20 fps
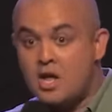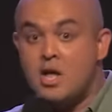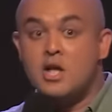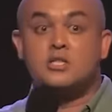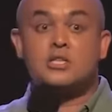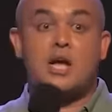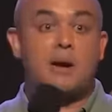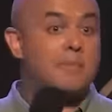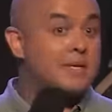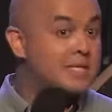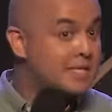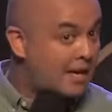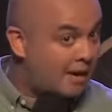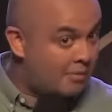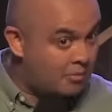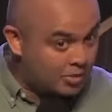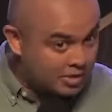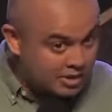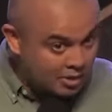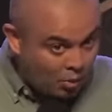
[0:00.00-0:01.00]
So I must
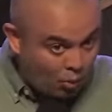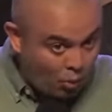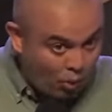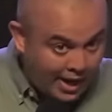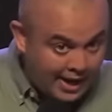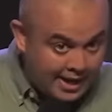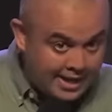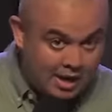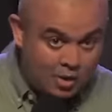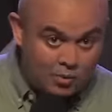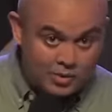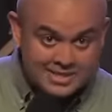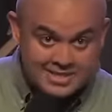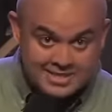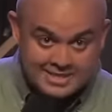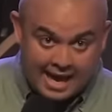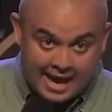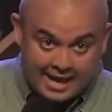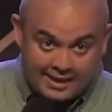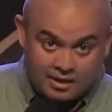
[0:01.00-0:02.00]
come with a way now, a
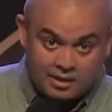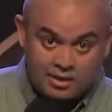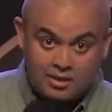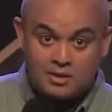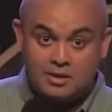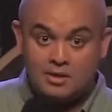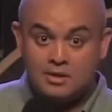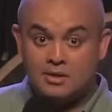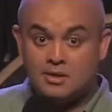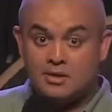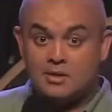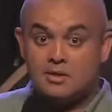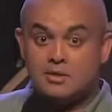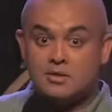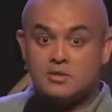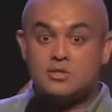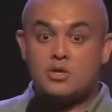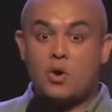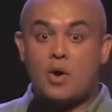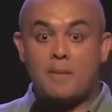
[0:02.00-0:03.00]
style.
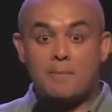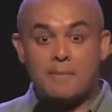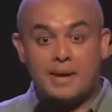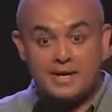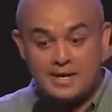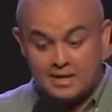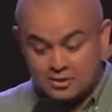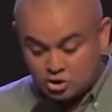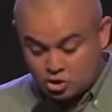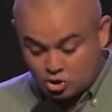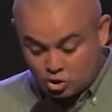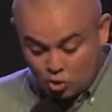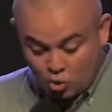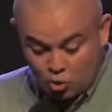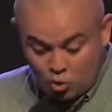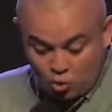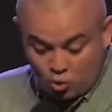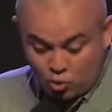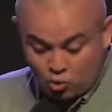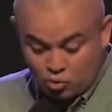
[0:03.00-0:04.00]
So I made us
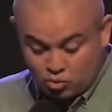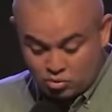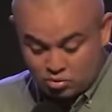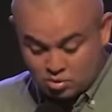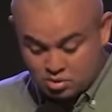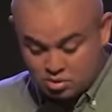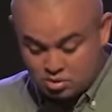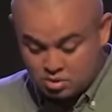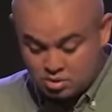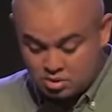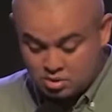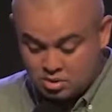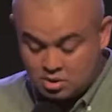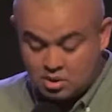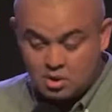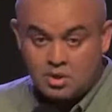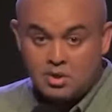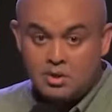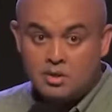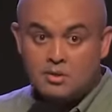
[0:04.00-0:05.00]
two.
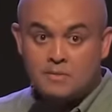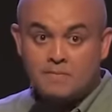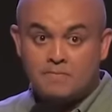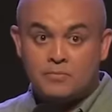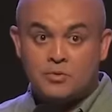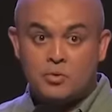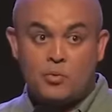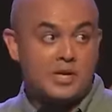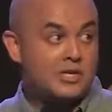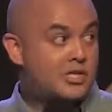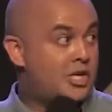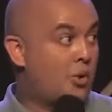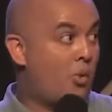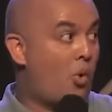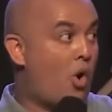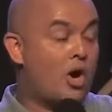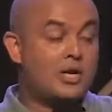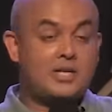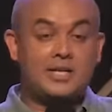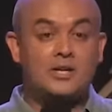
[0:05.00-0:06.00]
When she
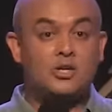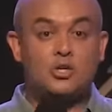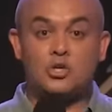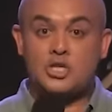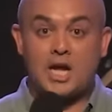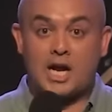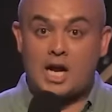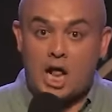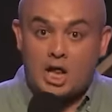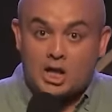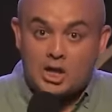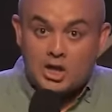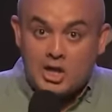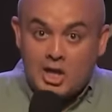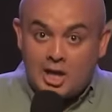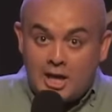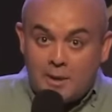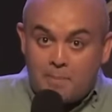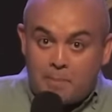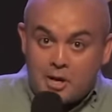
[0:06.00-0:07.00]
walked into, sy like, al
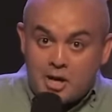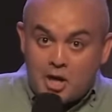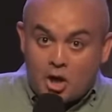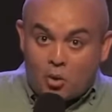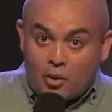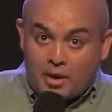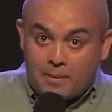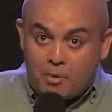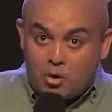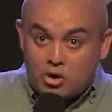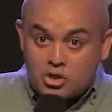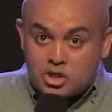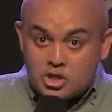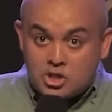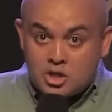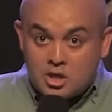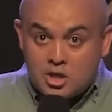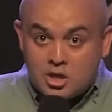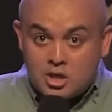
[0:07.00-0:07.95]
knie diep in rooibos.